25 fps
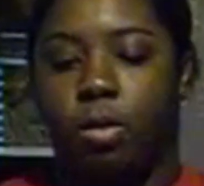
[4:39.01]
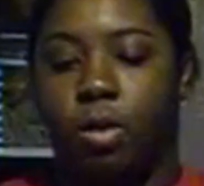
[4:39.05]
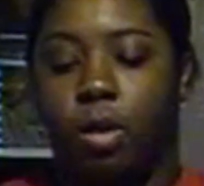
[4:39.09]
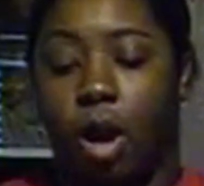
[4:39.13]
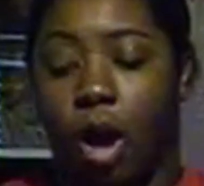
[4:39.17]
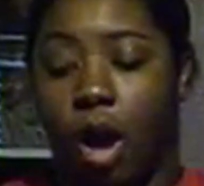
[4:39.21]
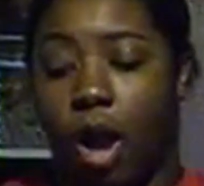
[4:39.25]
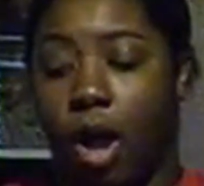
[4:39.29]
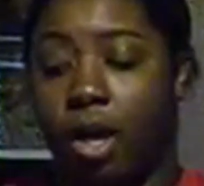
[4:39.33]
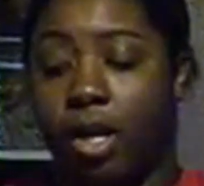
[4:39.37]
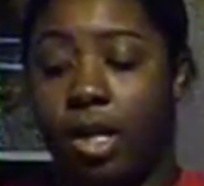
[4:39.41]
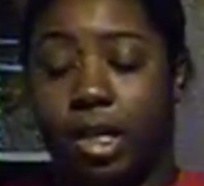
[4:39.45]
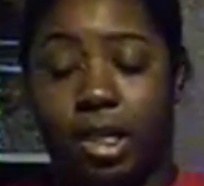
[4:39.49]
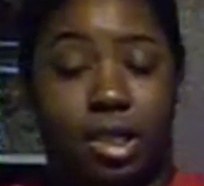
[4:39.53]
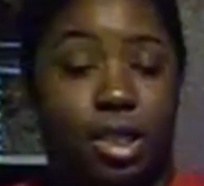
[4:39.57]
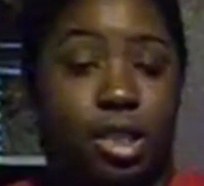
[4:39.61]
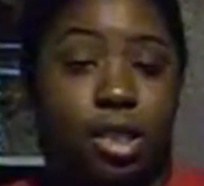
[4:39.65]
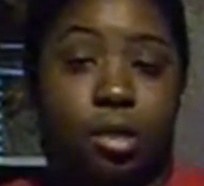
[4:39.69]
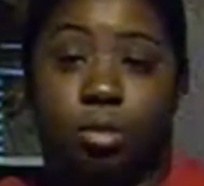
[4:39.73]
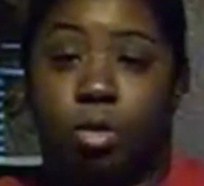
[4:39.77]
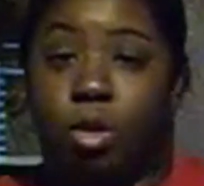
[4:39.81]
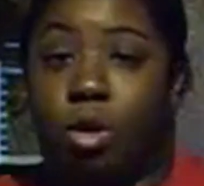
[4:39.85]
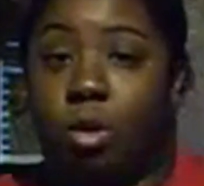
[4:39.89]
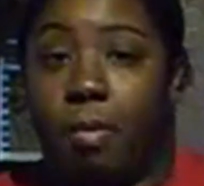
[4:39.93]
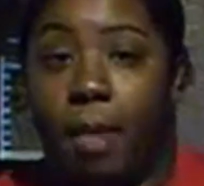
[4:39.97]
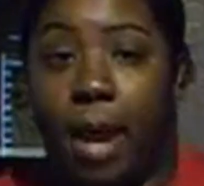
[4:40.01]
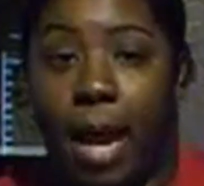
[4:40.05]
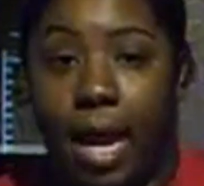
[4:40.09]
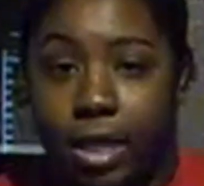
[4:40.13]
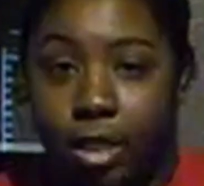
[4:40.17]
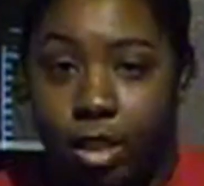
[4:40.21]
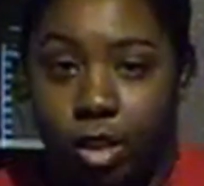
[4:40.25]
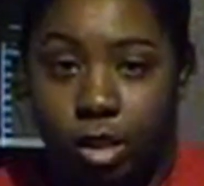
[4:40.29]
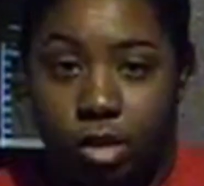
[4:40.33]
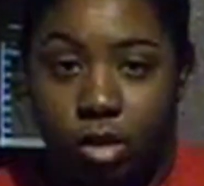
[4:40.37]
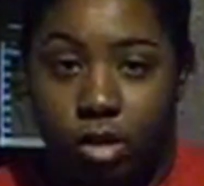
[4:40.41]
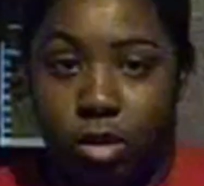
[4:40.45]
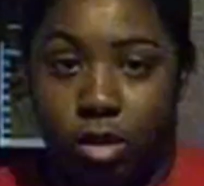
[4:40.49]
honestly more
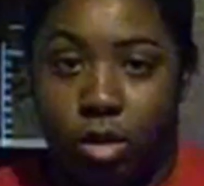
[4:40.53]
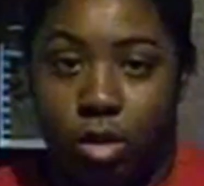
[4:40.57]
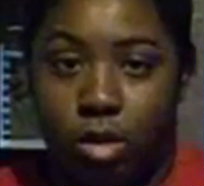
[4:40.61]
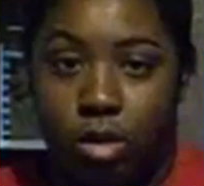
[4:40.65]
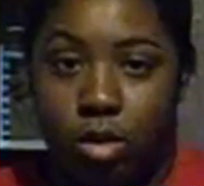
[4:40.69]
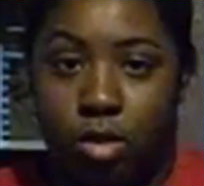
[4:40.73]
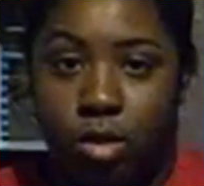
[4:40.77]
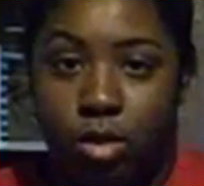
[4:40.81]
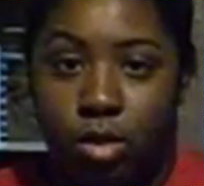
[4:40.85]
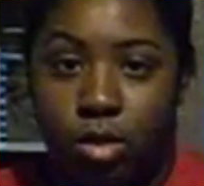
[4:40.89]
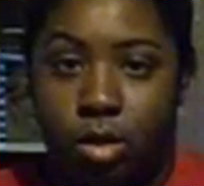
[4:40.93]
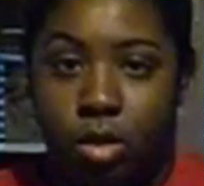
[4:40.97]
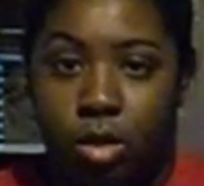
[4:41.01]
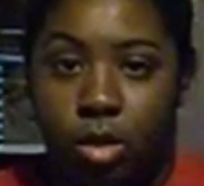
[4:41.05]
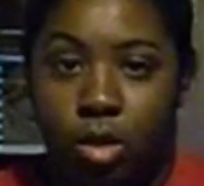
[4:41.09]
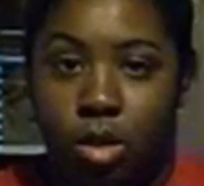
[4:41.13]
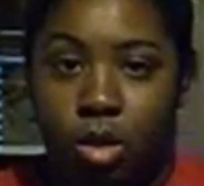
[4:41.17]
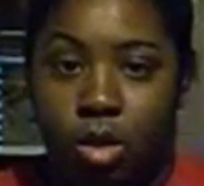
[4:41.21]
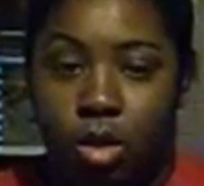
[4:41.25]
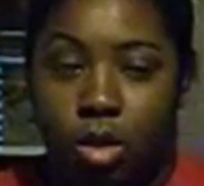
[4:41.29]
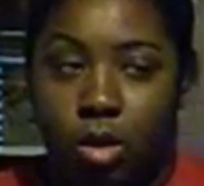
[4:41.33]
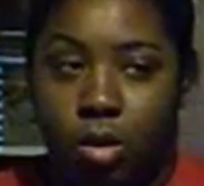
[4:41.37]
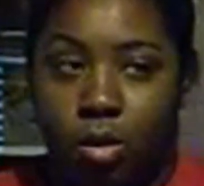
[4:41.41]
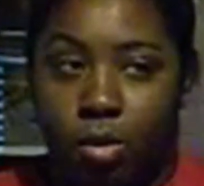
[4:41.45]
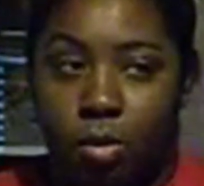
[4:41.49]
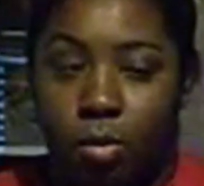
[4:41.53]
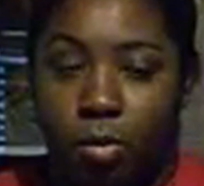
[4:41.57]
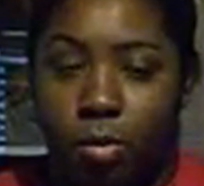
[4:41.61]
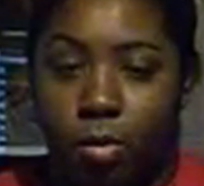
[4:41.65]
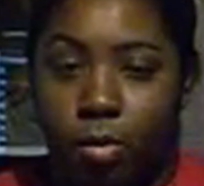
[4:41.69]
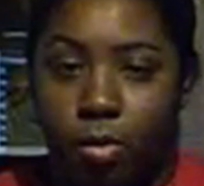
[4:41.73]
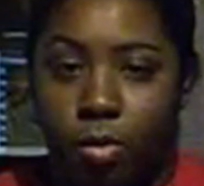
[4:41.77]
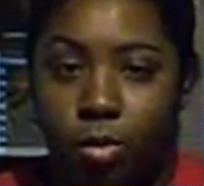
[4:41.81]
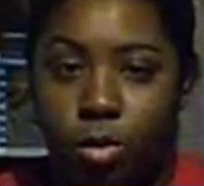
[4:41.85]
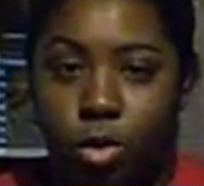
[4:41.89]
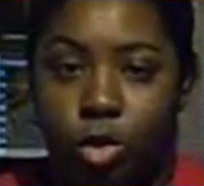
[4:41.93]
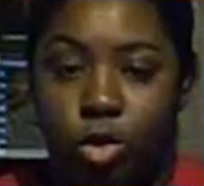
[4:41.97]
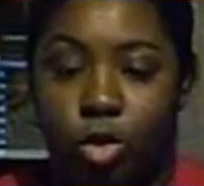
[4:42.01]
magical
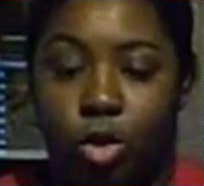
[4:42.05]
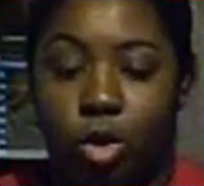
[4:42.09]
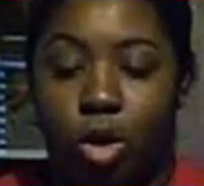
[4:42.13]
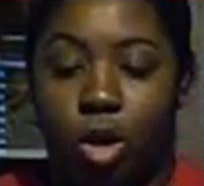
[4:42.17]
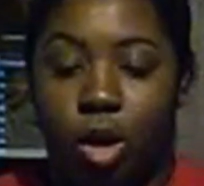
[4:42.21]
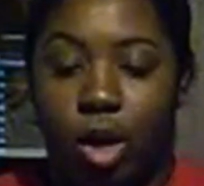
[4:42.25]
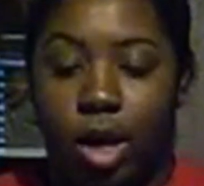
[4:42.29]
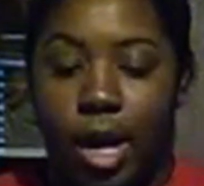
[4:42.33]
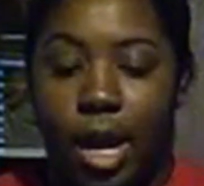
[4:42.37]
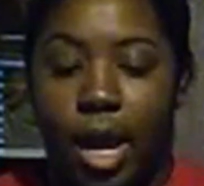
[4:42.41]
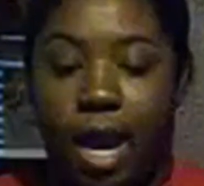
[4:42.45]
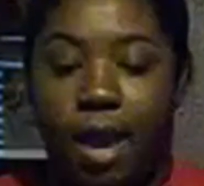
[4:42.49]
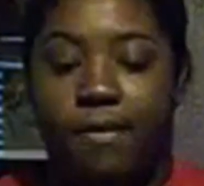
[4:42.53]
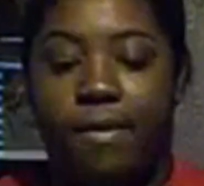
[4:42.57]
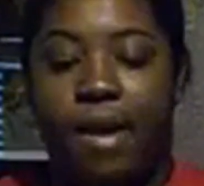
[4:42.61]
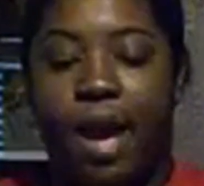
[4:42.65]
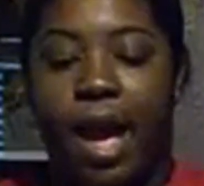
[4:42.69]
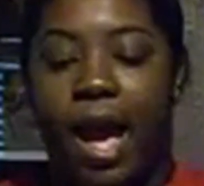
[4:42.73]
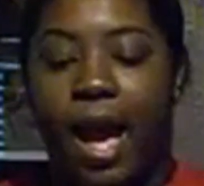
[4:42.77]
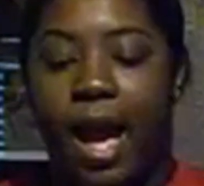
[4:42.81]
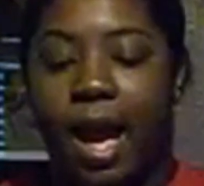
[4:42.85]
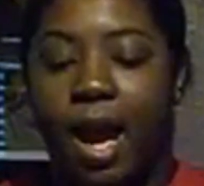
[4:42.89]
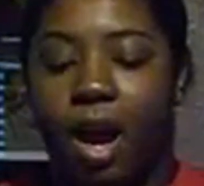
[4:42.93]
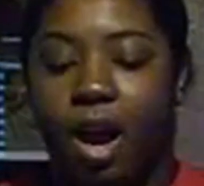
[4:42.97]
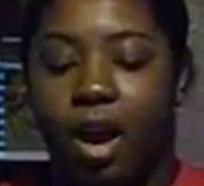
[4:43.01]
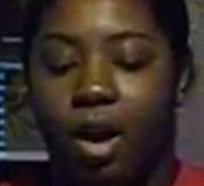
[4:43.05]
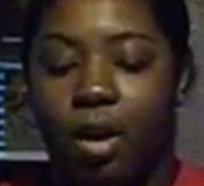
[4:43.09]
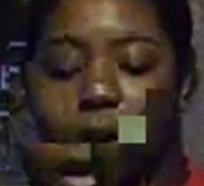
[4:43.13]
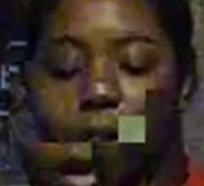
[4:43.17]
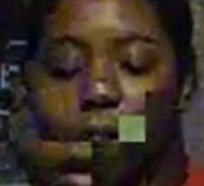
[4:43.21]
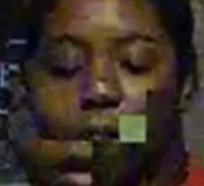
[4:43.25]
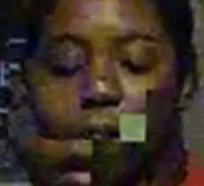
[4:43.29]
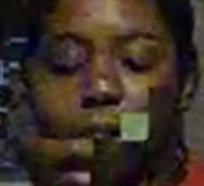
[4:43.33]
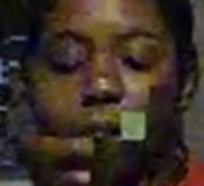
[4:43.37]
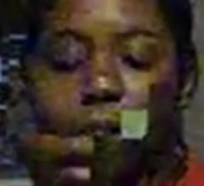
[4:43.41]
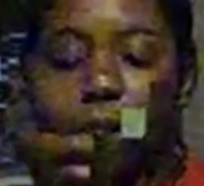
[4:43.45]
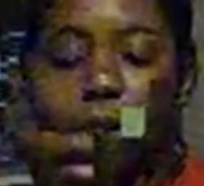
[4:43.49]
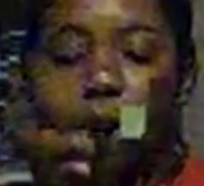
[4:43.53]
story of how